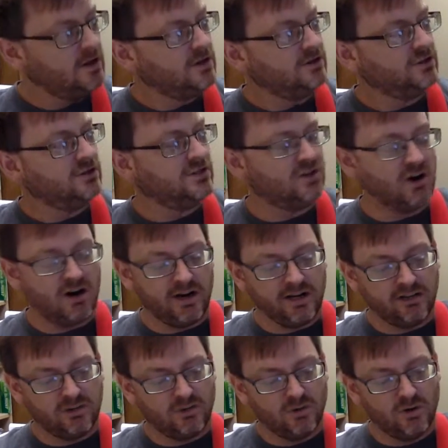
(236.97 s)
Just starting
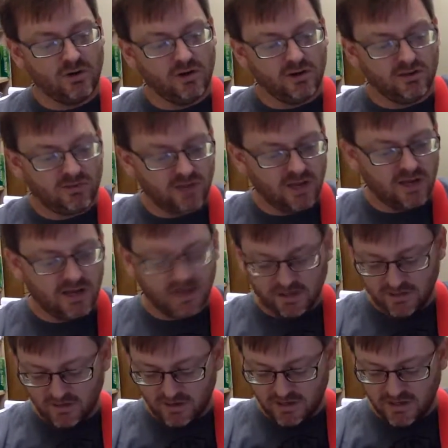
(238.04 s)
at the root of the thing and
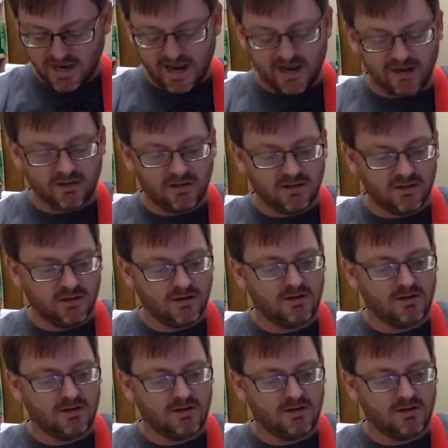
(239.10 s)
going down the